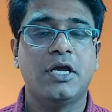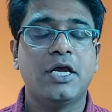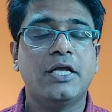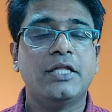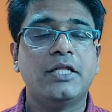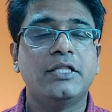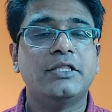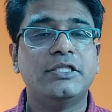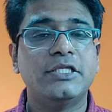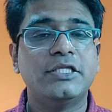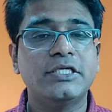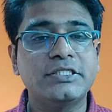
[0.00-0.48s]

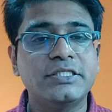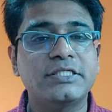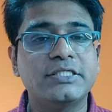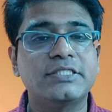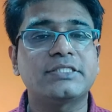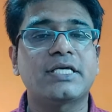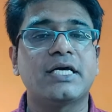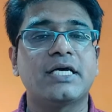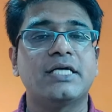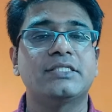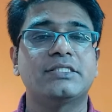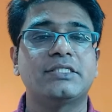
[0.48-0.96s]
this is
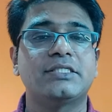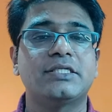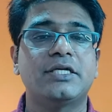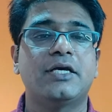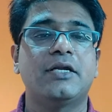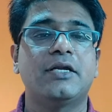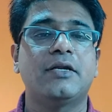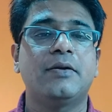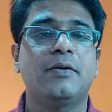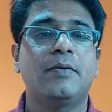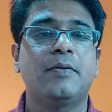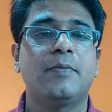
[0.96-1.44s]

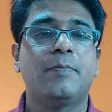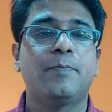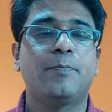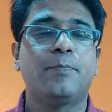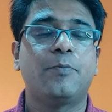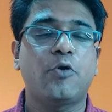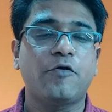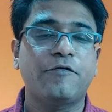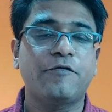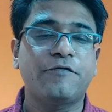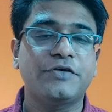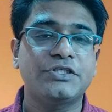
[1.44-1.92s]
considered
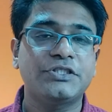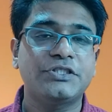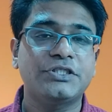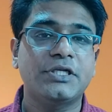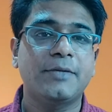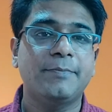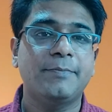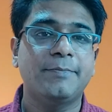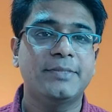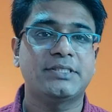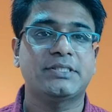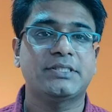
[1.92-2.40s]
professional
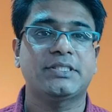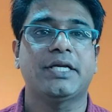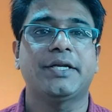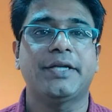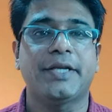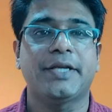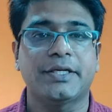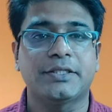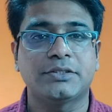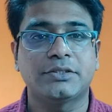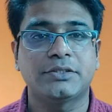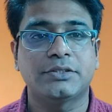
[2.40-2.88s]

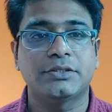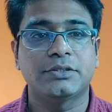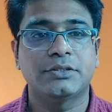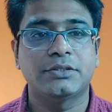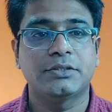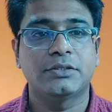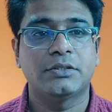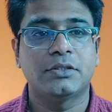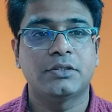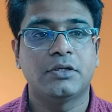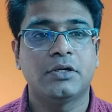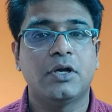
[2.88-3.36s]
misconduct,
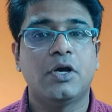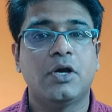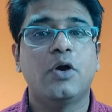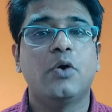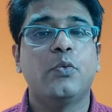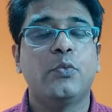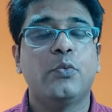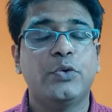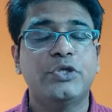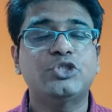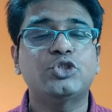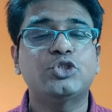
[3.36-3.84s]

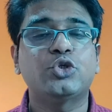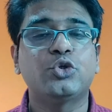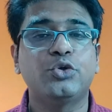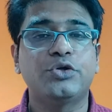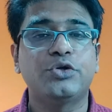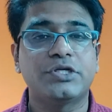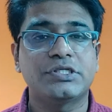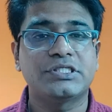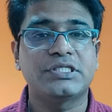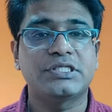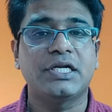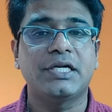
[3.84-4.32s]
which could
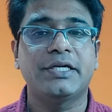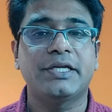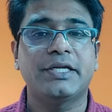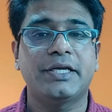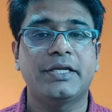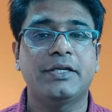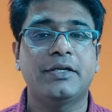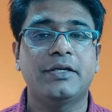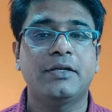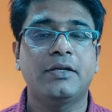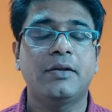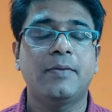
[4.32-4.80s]
result
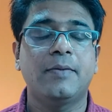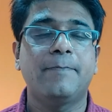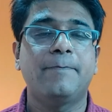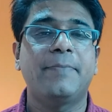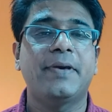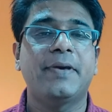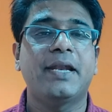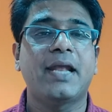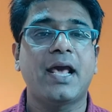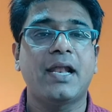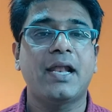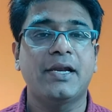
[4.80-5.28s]
in
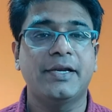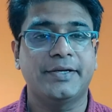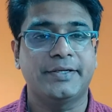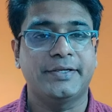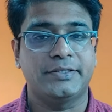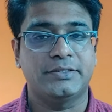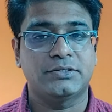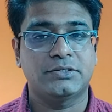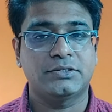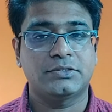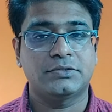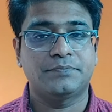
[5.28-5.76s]

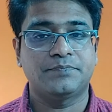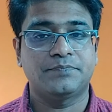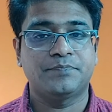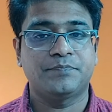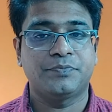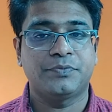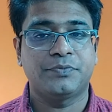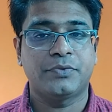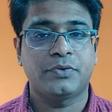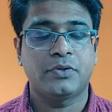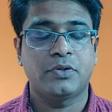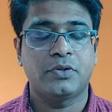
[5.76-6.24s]
penalties.
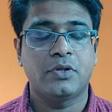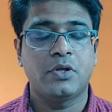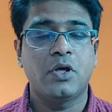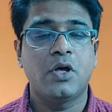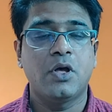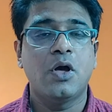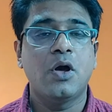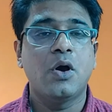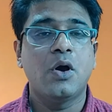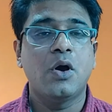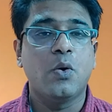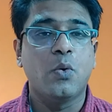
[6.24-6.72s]

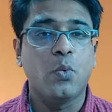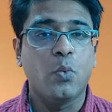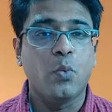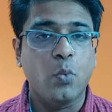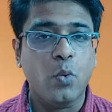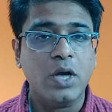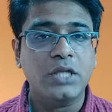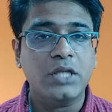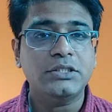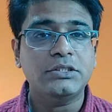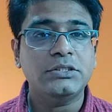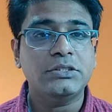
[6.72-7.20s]

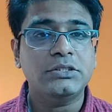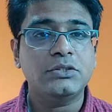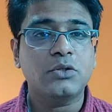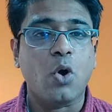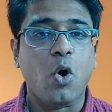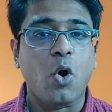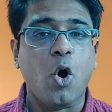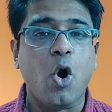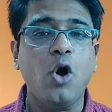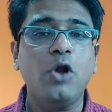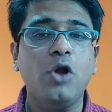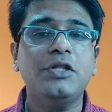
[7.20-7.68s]
Once
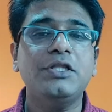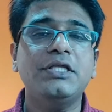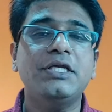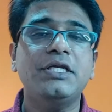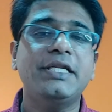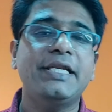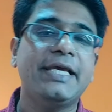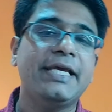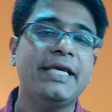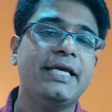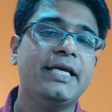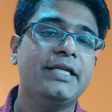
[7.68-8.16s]
all the
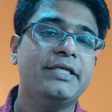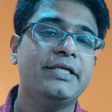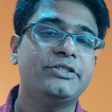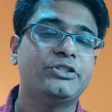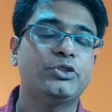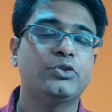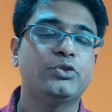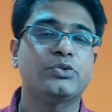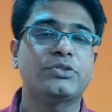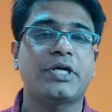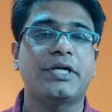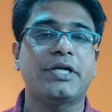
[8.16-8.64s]
legal
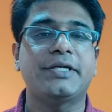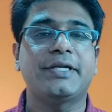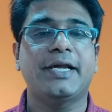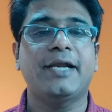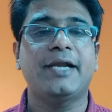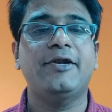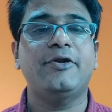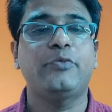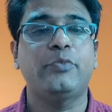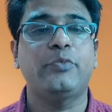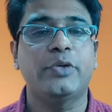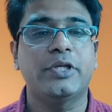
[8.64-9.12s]
issues are
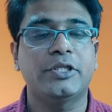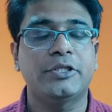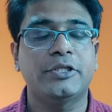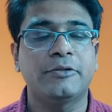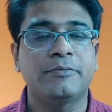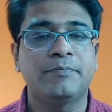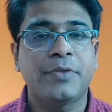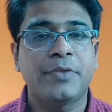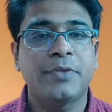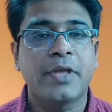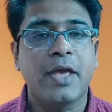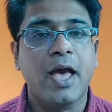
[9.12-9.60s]
dealt with
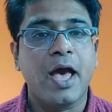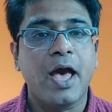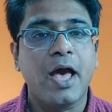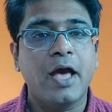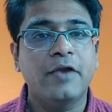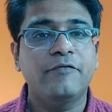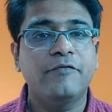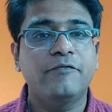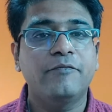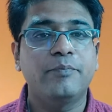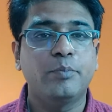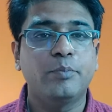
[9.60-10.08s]

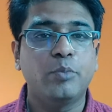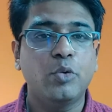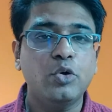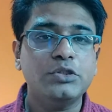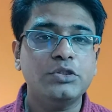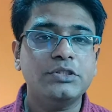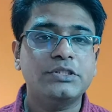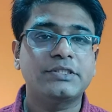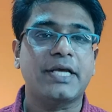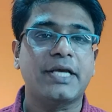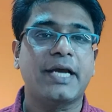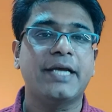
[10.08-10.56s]
and both
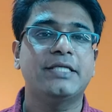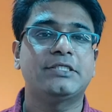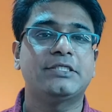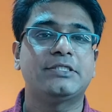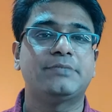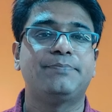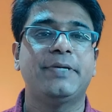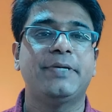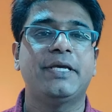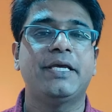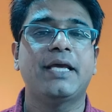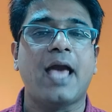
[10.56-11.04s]
sides
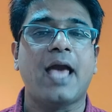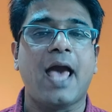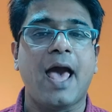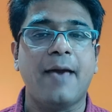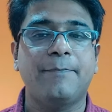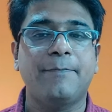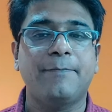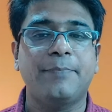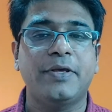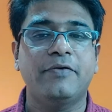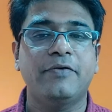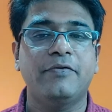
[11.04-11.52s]
being
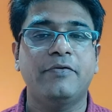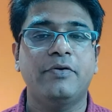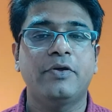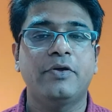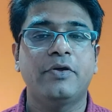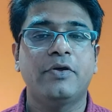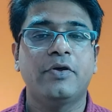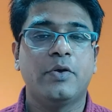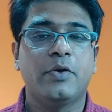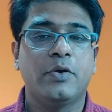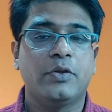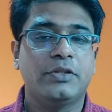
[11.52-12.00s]
happy,
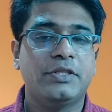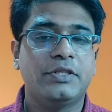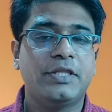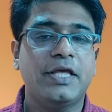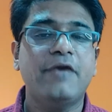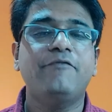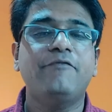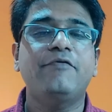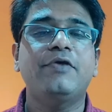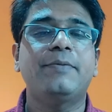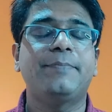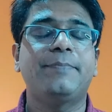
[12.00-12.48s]
there
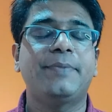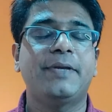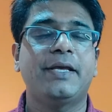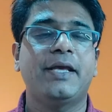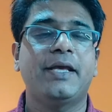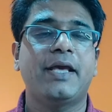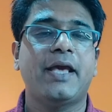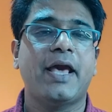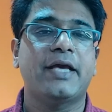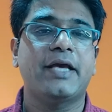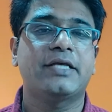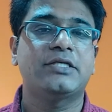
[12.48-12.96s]
will
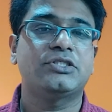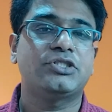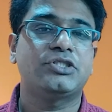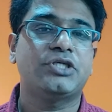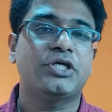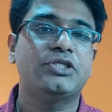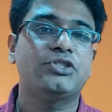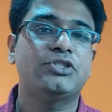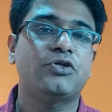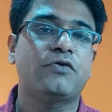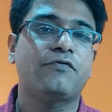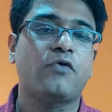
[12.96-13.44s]
be
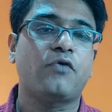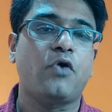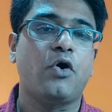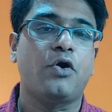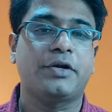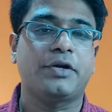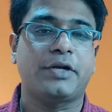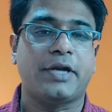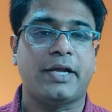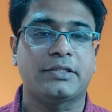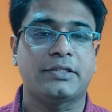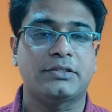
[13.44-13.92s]
exchange of
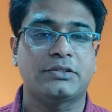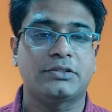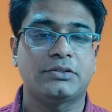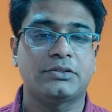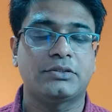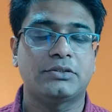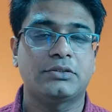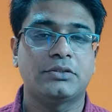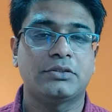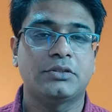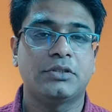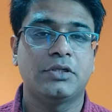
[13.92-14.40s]

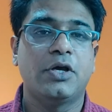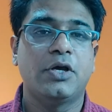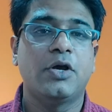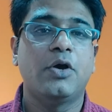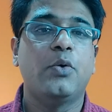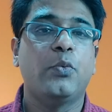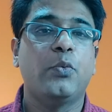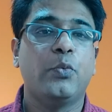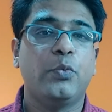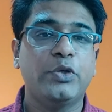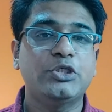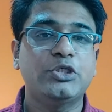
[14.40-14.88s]
contracts,
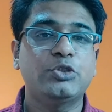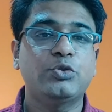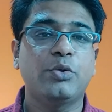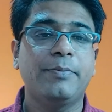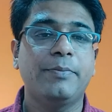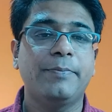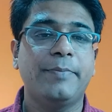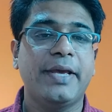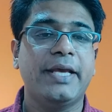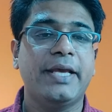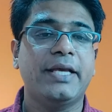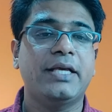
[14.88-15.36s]
which will
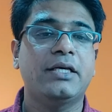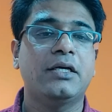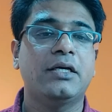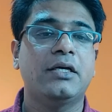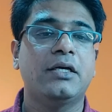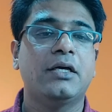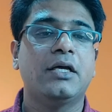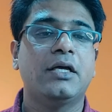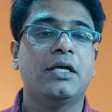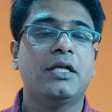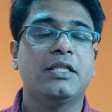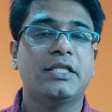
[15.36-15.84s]
make
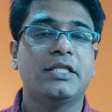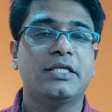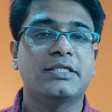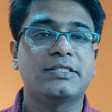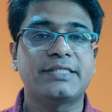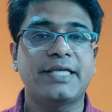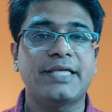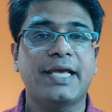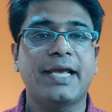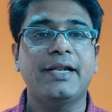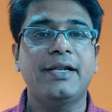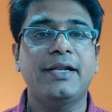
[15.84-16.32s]
the
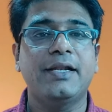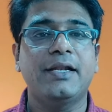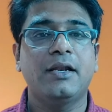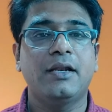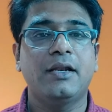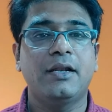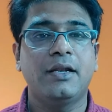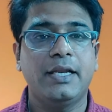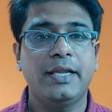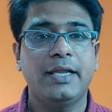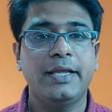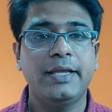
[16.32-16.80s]
sale
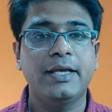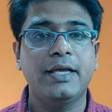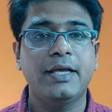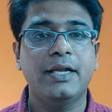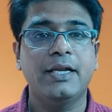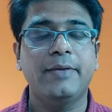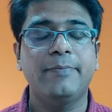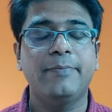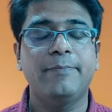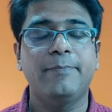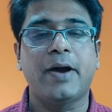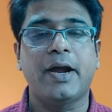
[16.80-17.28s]
legally
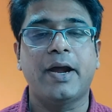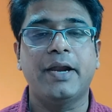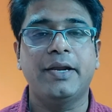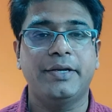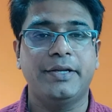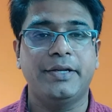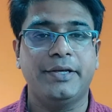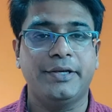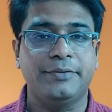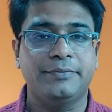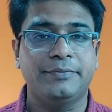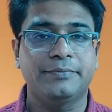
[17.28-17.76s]

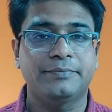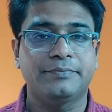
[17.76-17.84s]
binding.